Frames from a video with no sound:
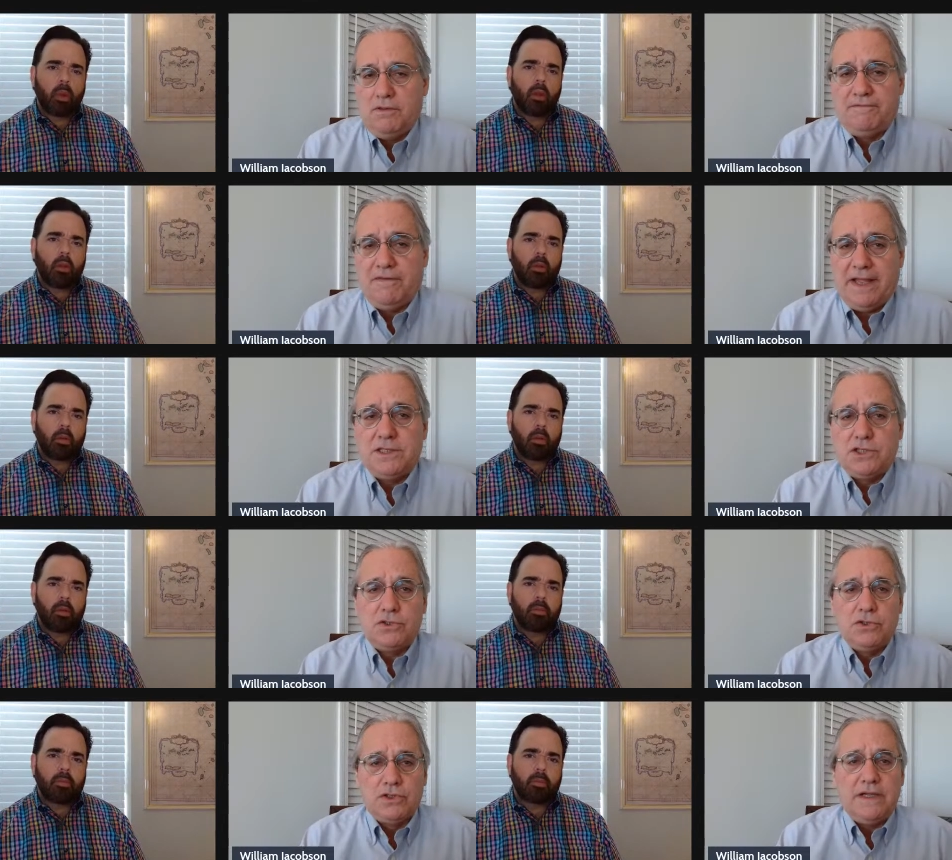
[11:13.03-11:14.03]
Speaker 1: the feds
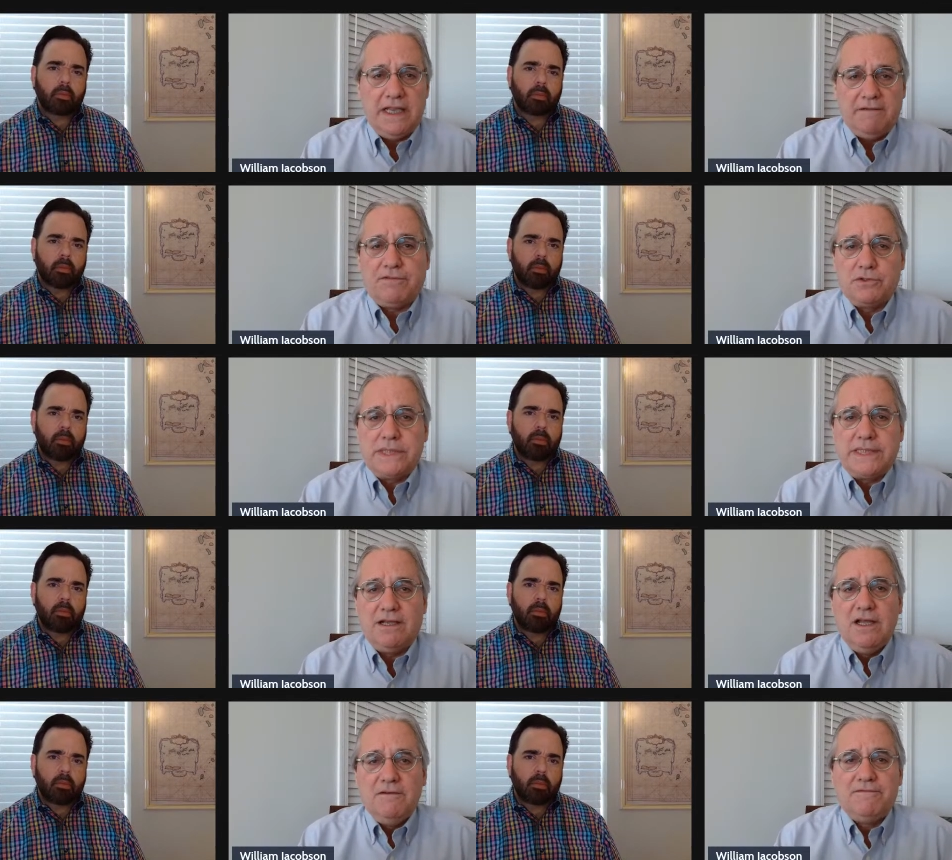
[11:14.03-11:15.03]
could, if there
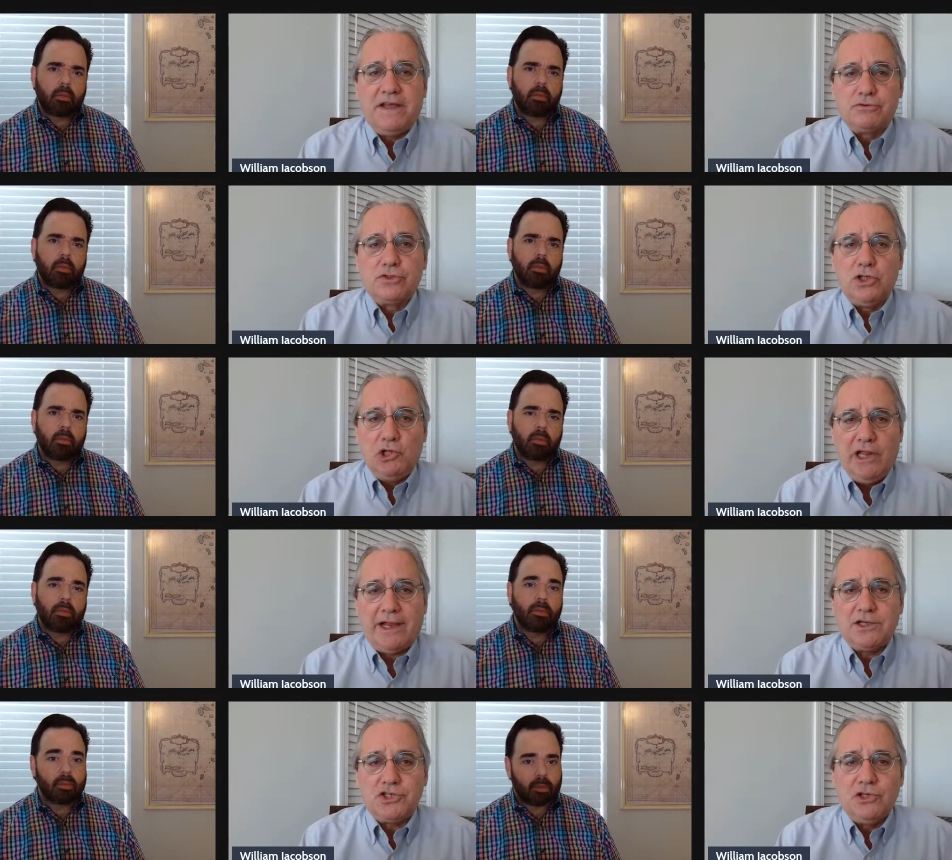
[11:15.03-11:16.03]
was a federal
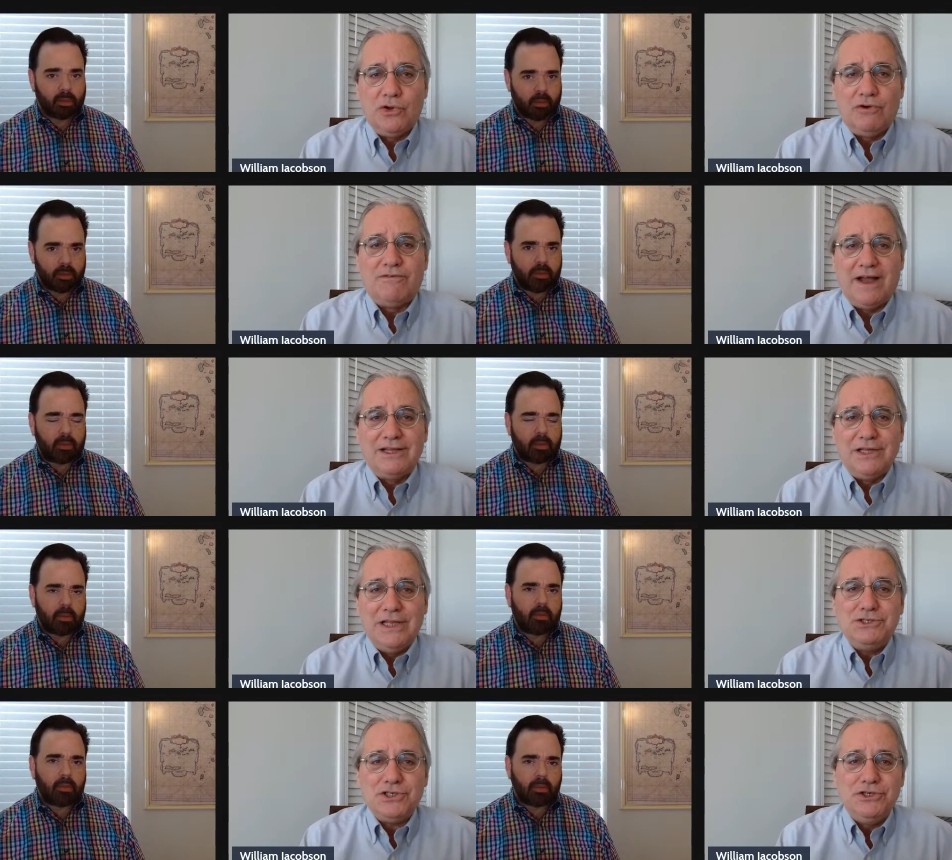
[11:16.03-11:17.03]
election law
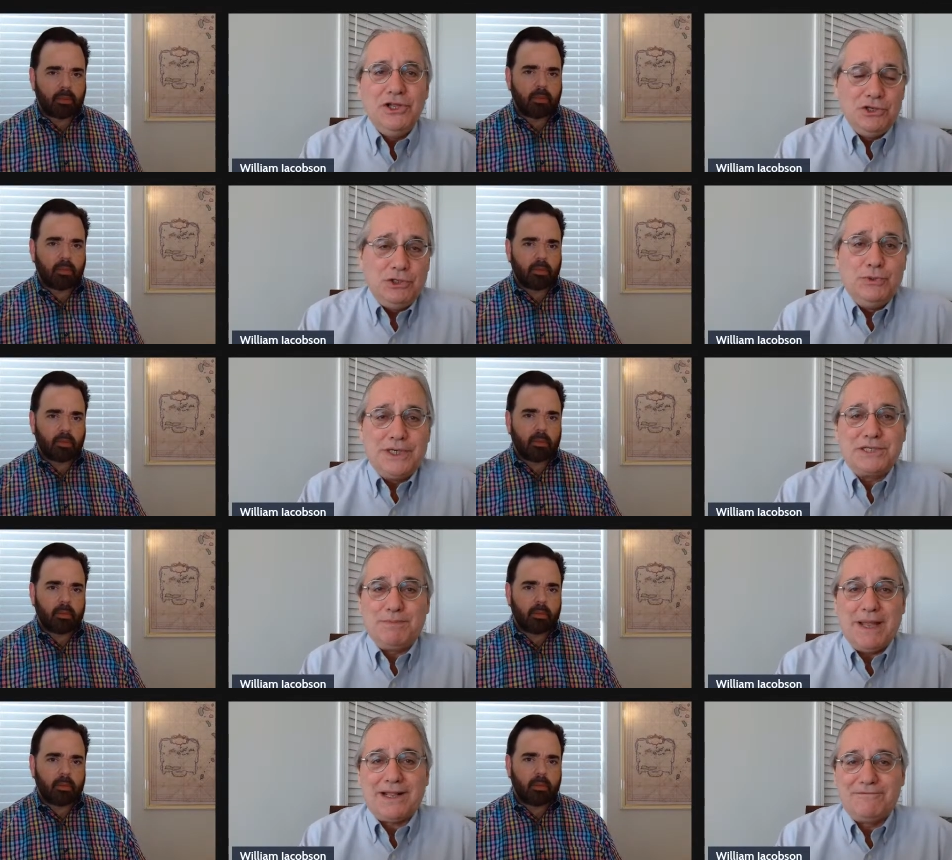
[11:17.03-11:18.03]
violation, you would
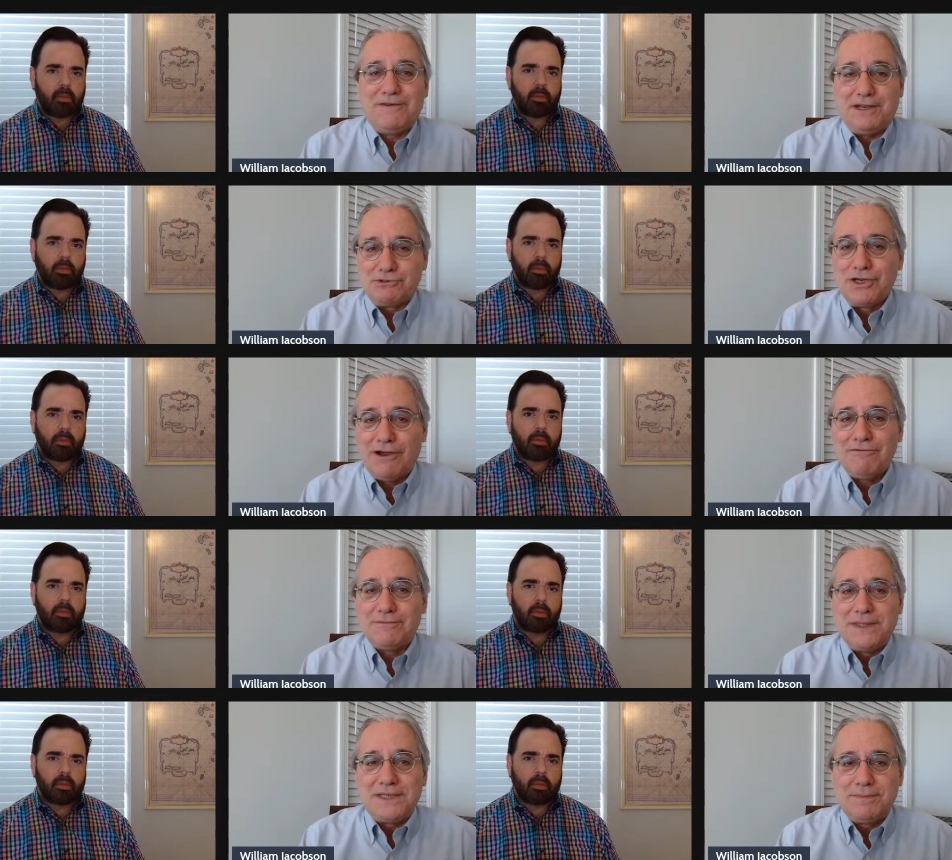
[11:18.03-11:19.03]
expect the federal
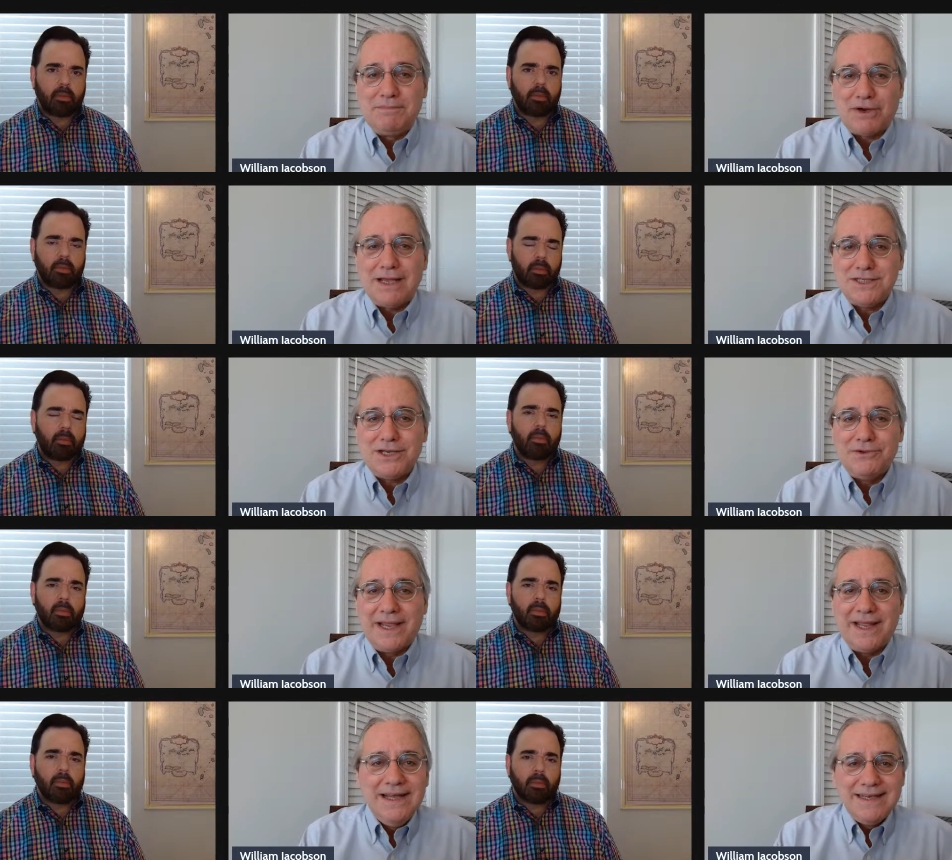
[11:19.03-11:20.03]
government to be
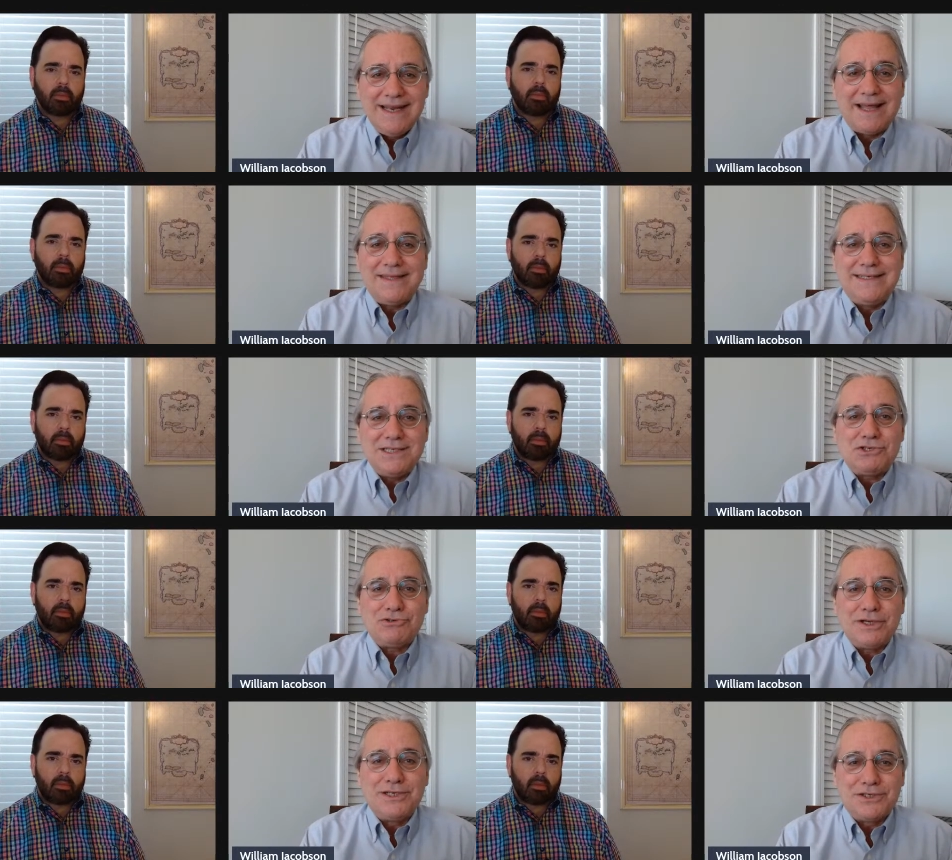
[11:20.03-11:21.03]
prosecuting it, not the
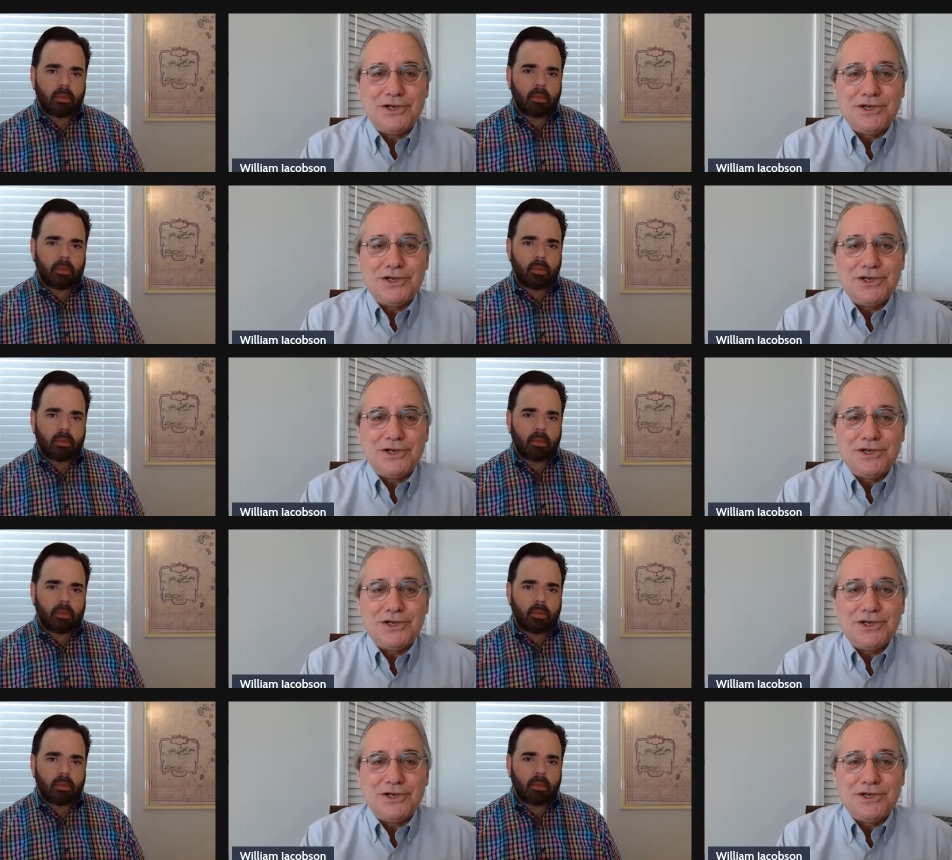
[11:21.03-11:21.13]
district